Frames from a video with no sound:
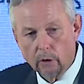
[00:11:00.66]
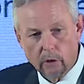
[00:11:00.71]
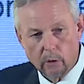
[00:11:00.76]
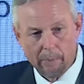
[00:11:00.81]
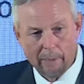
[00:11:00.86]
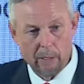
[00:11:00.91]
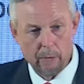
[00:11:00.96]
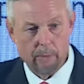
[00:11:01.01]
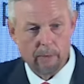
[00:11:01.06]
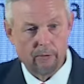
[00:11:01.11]

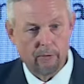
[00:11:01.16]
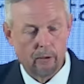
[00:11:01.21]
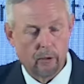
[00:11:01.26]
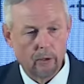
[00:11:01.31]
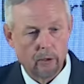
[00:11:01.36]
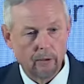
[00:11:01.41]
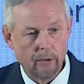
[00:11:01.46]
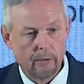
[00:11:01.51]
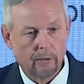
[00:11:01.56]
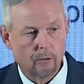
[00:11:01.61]
about
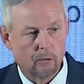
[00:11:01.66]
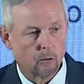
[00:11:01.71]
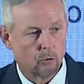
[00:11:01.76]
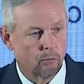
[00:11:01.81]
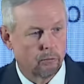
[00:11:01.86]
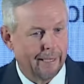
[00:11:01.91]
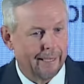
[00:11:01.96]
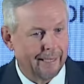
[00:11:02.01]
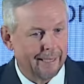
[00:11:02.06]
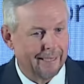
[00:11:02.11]
before,
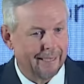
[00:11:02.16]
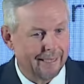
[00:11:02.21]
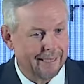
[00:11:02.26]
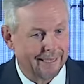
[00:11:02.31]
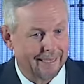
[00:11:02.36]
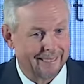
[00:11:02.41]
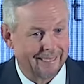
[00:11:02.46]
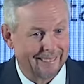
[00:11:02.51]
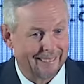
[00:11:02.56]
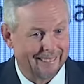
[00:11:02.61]

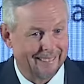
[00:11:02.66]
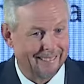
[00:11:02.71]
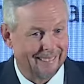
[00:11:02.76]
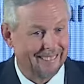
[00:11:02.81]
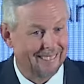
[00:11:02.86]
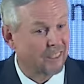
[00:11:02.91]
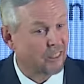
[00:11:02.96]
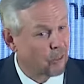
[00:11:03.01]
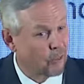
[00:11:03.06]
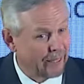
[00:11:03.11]
readiness
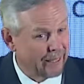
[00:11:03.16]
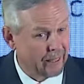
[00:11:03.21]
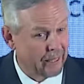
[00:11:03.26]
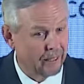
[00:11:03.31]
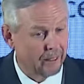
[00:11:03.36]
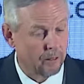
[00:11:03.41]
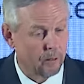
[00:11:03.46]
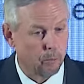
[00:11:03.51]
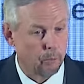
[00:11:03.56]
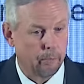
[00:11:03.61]
is
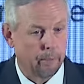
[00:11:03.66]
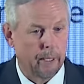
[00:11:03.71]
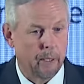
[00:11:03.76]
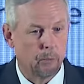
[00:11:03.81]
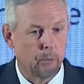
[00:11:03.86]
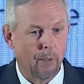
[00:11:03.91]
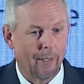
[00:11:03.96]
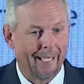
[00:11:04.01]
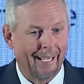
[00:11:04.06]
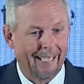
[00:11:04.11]
critical.
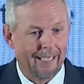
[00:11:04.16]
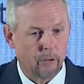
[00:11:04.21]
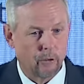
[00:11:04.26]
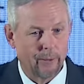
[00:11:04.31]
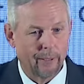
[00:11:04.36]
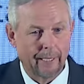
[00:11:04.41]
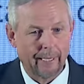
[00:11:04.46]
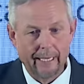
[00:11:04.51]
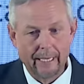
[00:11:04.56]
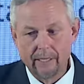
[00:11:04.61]
People like to
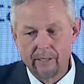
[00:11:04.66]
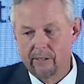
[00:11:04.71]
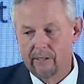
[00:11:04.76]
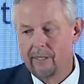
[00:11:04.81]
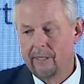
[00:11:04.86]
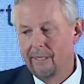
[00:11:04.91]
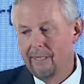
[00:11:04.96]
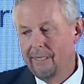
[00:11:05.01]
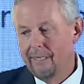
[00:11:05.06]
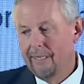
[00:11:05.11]
engage.
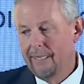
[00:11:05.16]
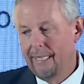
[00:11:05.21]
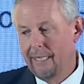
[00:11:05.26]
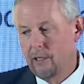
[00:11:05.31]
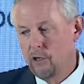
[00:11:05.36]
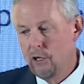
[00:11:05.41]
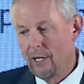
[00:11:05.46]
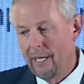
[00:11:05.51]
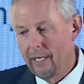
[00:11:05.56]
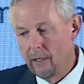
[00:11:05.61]
There are
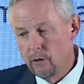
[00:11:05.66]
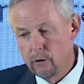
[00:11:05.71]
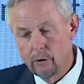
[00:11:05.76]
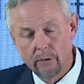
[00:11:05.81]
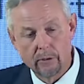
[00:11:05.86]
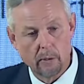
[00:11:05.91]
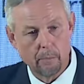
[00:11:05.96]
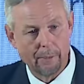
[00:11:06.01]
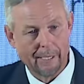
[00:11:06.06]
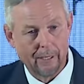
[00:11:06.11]

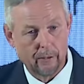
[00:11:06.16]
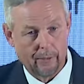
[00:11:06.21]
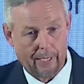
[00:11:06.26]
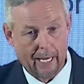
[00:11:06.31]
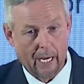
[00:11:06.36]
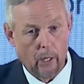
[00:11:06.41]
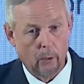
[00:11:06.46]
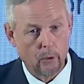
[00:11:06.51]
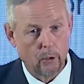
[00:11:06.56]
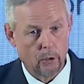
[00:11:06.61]
challenges about
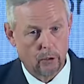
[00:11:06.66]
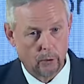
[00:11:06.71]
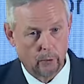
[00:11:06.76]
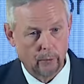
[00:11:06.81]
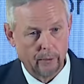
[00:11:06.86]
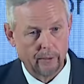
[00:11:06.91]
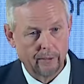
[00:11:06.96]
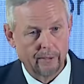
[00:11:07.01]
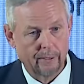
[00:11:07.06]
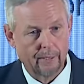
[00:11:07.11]
how you do
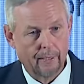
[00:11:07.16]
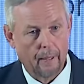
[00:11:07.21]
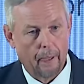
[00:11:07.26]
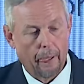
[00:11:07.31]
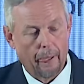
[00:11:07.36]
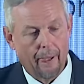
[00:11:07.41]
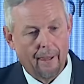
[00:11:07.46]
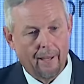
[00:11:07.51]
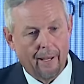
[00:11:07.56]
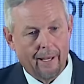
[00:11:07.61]
it.
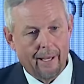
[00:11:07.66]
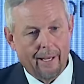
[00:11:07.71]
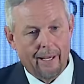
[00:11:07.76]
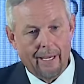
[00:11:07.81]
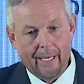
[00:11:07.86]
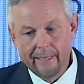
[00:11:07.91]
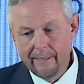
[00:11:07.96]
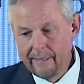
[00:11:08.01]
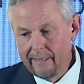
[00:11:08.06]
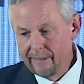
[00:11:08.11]

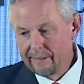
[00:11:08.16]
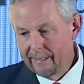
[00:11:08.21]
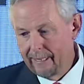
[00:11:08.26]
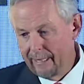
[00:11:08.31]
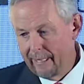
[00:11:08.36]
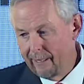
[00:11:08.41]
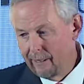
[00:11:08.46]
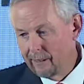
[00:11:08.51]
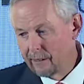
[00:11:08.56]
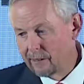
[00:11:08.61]
And these are
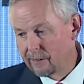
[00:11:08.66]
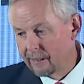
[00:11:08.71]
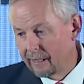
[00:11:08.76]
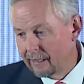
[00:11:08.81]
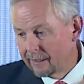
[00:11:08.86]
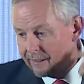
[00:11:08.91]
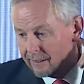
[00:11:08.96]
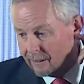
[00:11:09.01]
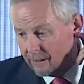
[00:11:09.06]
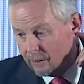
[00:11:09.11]
areas
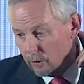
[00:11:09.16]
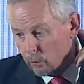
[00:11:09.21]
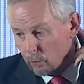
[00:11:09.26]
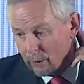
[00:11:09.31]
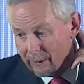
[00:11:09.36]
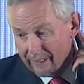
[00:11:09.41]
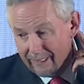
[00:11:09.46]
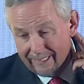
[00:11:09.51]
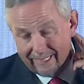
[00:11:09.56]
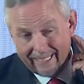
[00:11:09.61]
that
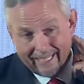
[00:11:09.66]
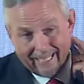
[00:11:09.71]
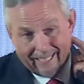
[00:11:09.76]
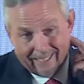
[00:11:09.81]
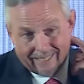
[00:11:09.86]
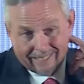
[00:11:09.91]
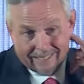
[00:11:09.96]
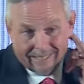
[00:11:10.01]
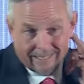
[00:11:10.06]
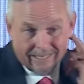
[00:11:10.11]
within
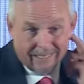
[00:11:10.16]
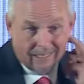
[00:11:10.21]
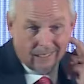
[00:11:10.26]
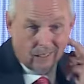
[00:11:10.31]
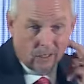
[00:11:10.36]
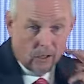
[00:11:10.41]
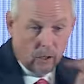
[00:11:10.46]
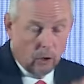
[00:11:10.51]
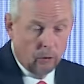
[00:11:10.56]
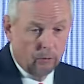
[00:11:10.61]
Galaxy,
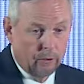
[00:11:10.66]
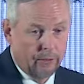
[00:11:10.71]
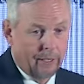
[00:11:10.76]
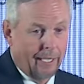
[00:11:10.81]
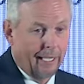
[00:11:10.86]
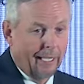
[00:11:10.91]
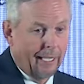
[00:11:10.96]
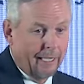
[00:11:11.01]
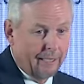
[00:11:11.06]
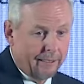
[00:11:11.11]
over the
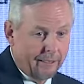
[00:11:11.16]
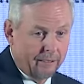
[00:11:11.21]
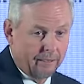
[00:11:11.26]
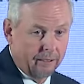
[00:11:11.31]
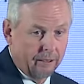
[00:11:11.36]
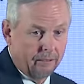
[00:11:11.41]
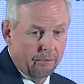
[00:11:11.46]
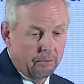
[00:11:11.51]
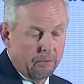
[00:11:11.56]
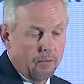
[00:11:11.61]
last
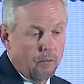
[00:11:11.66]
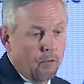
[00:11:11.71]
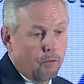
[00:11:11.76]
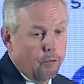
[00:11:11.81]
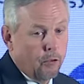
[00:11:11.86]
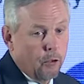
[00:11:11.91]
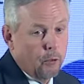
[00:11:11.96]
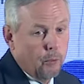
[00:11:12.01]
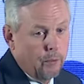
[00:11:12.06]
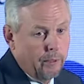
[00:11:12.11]

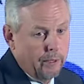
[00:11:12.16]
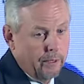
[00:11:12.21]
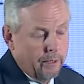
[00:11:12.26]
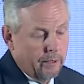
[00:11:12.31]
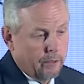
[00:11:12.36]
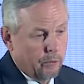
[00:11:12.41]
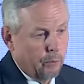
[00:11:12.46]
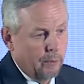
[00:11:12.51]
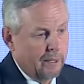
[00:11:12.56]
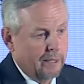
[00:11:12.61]
few
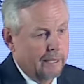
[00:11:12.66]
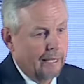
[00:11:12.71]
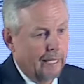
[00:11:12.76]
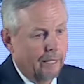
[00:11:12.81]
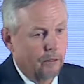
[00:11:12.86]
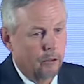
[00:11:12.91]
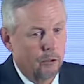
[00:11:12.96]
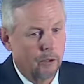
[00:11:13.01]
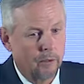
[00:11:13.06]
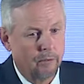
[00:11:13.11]
years, we
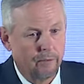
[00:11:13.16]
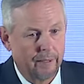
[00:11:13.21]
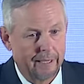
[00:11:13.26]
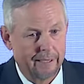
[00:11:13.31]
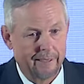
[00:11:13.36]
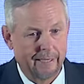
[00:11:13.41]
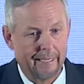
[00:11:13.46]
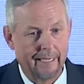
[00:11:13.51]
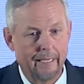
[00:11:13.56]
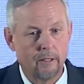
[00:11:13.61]
started to
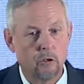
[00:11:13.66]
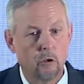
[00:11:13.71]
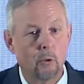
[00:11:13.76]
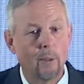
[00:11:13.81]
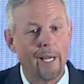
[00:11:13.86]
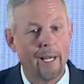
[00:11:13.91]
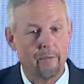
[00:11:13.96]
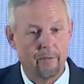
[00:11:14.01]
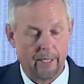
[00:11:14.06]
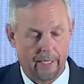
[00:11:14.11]
invest into
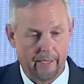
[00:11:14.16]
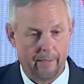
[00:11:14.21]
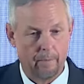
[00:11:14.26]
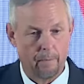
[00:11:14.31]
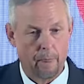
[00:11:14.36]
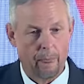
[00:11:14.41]
heavily.